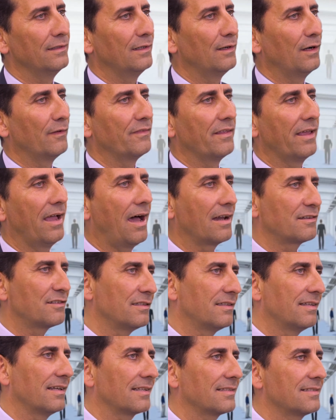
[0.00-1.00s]
of the
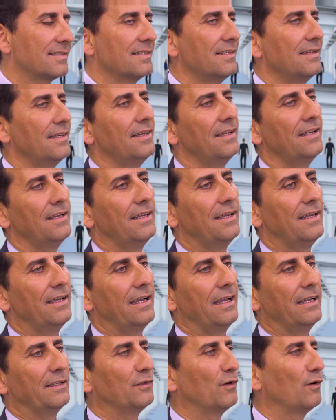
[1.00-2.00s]
architects
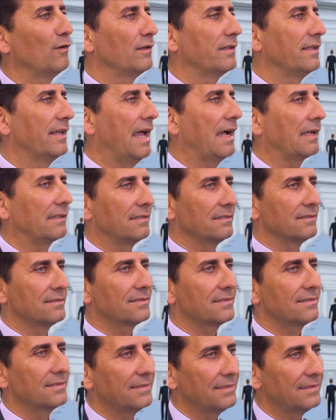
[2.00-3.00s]
and all the
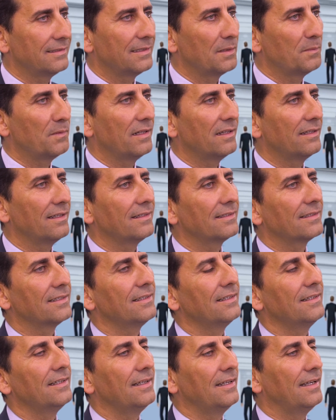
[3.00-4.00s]
actors in the building.
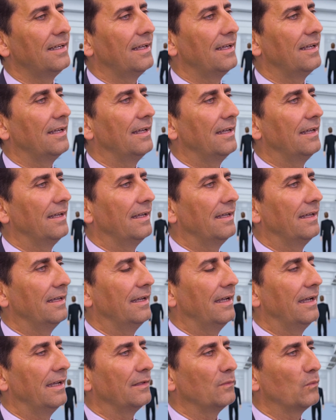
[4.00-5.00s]

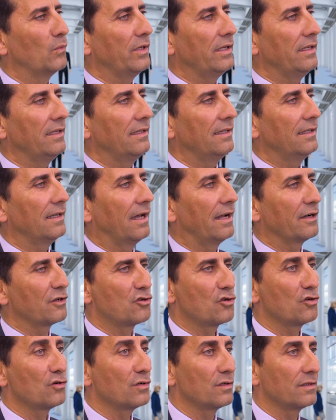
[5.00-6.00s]
And we are
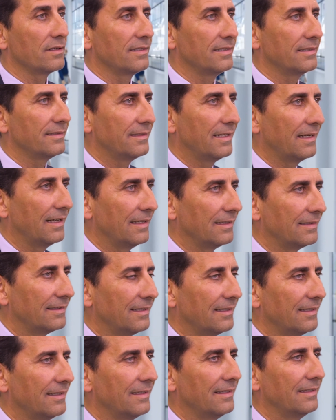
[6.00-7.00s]
sure
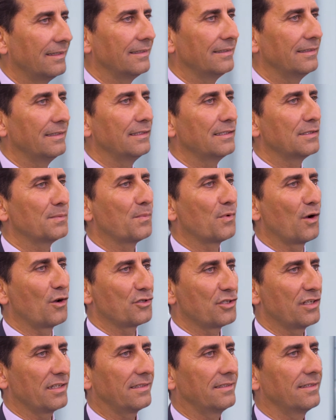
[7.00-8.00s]
that this
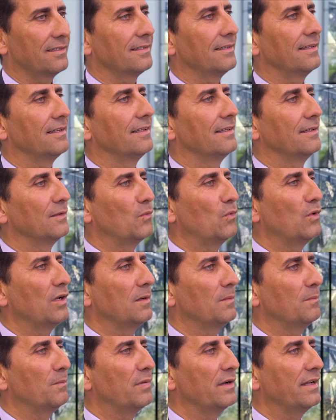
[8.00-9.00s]
project
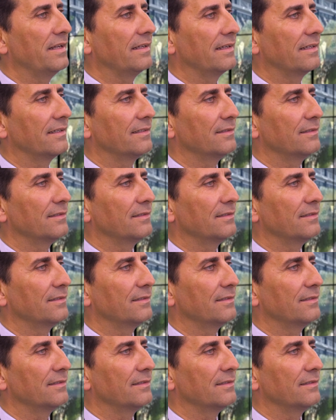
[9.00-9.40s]
will bring